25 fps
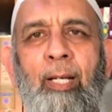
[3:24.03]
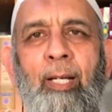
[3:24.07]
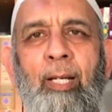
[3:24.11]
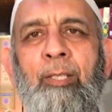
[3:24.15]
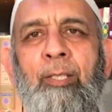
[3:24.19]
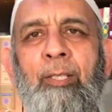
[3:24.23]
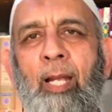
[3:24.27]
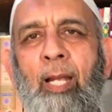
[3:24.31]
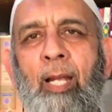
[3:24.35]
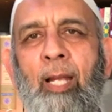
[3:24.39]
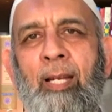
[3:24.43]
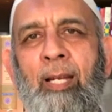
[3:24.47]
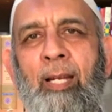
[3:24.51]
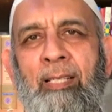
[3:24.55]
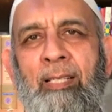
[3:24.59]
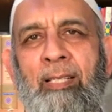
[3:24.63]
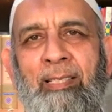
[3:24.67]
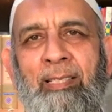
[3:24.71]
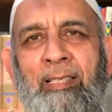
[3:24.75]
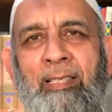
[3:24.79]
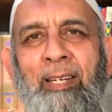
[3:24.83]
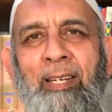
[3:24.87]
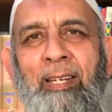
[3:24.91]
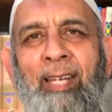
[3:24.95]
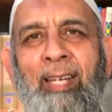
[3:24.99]
Inshallah,
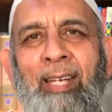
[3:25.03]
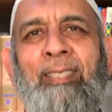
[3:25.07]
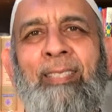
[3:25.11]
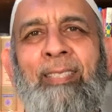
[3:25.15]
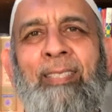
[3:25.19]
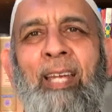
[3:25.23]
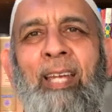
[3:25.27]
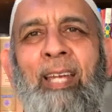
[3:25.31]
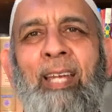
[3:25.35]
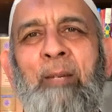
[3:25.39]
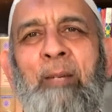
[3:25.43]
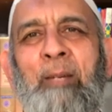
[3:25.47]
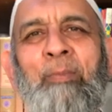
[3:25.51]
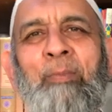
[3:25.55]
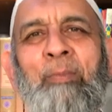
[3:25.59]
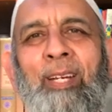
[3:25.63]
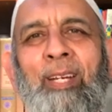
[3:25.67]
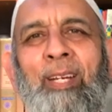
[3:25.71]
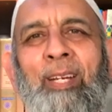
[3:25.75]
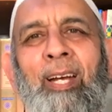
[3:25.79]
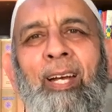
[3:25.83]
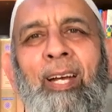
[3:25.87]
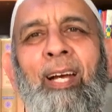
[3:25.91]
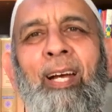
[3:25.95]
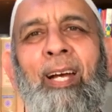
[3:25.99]
until the next time,
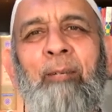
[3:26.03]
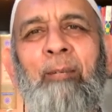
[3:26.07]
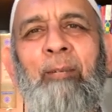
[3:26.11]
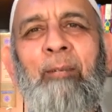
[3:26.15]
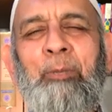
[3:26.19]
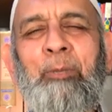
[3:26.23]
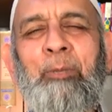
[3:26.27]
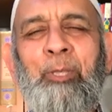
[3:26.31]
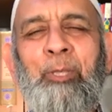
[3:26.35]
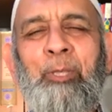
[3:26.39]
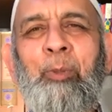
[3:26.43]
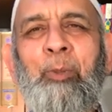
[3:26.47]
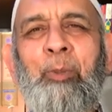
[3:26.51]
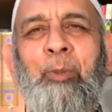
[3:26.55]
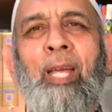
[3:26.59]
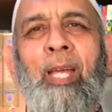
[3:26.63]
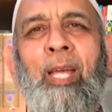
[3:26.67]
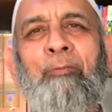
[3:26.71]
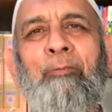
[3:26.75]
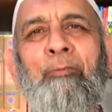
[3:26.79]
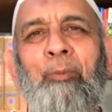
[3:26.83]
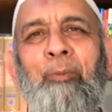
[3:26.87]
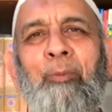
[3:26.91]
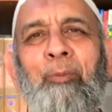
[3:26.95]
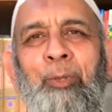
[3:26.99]
I will see you
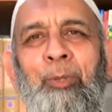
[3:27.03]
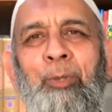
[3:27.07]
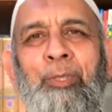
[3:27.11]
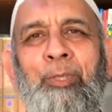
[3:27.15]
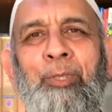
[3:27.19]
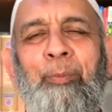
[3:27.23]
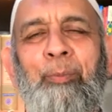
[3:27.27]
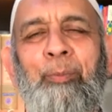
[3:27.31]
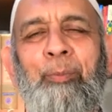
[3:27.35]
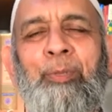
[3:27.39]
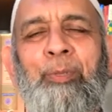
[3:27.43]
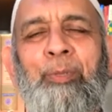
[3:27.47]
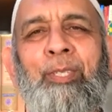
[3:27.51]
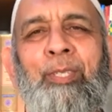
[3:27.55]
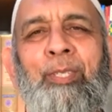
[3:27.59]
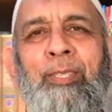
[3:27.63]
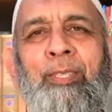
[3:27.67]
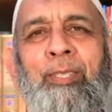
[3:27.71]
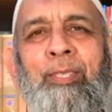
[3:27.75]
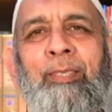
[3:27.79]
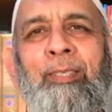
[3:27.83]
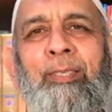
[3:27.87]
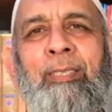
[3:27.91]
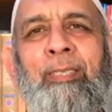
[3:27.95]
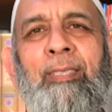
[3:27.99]
again for more tips.
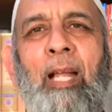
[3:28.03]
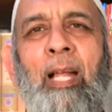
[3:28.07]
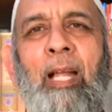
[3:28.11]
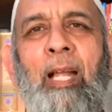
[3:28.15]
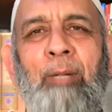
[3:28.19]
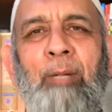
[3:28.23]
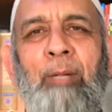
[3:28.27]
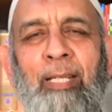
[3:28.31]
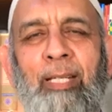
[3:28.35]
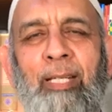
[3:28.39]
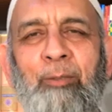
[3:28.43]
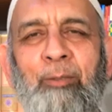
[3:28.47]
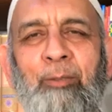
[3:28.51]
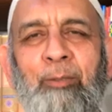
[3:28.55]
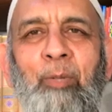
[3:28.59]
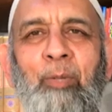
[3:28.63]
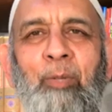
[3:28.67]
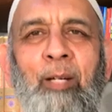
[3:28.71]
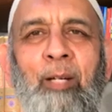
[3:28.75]
Assalamu alaikum